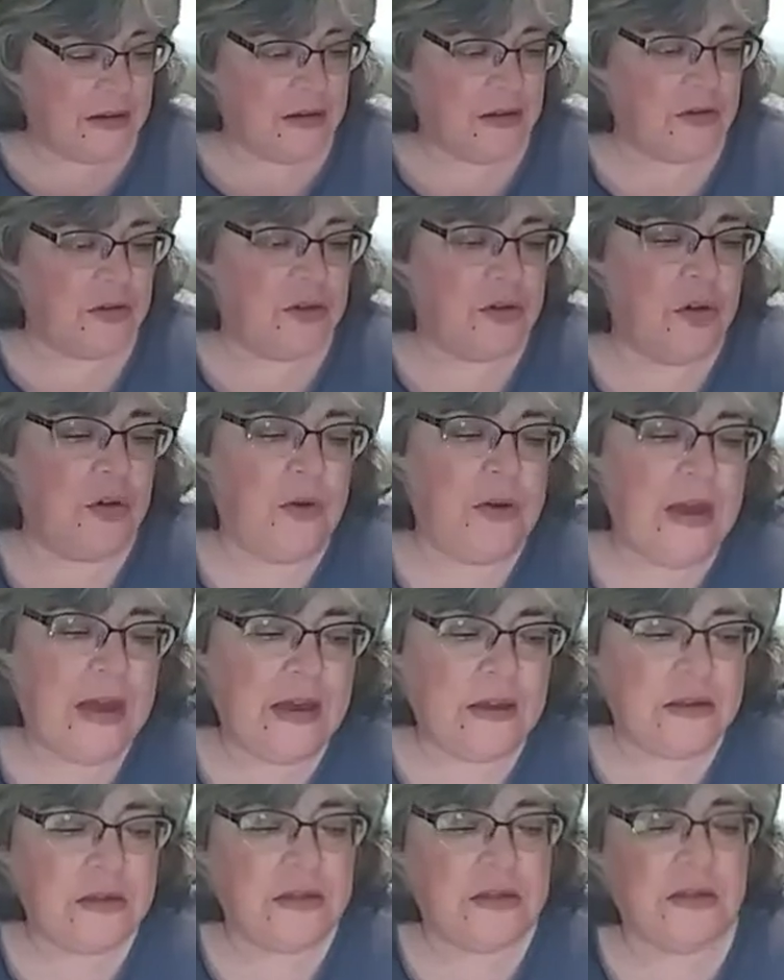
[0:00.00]
So
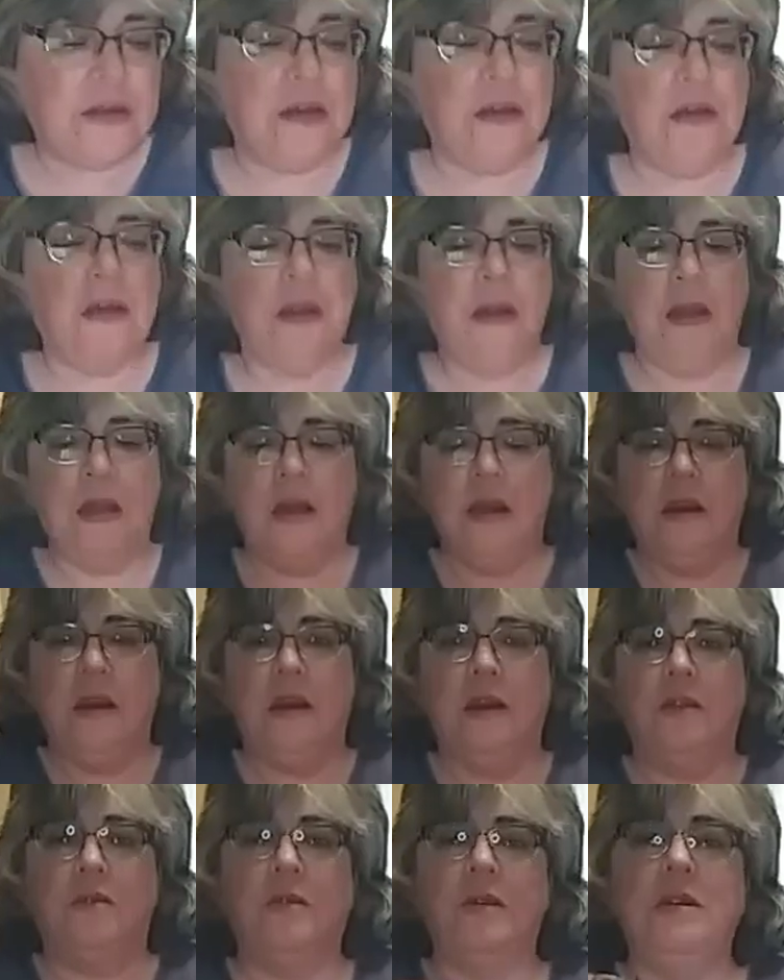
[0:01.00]
next,
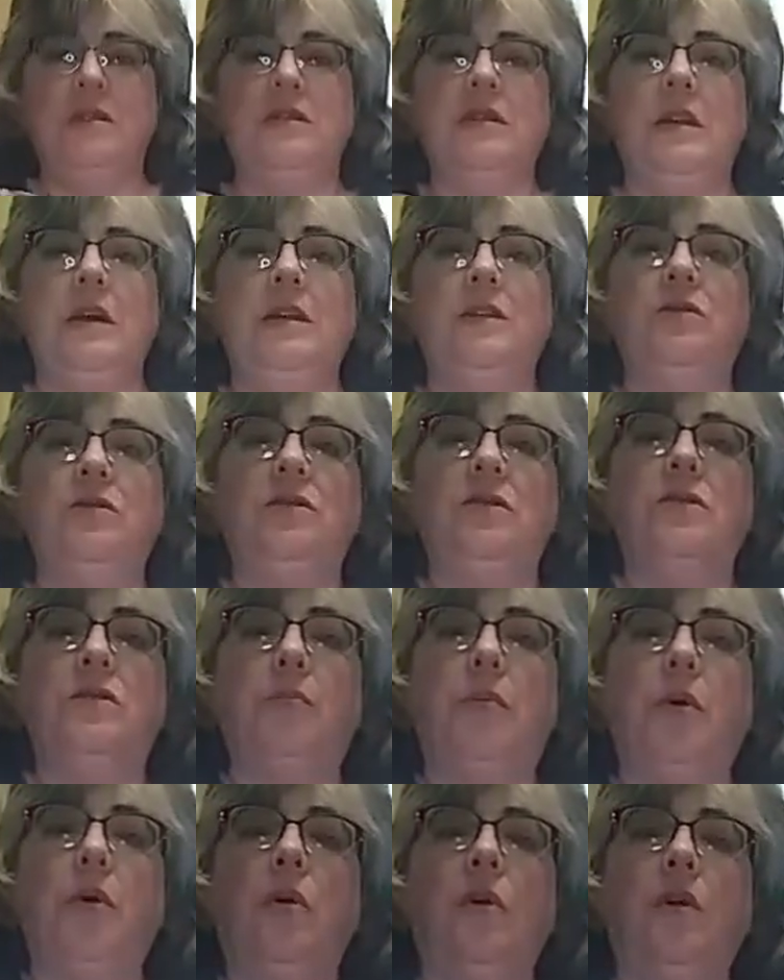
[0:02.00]
now the reason I use this
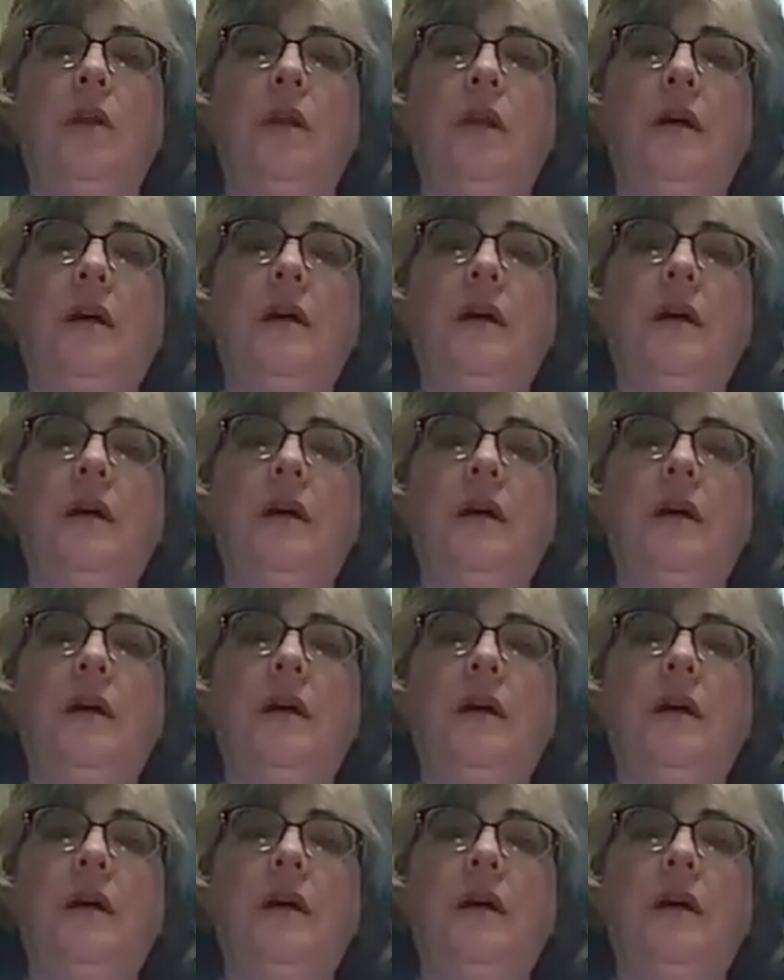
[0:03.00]
bowl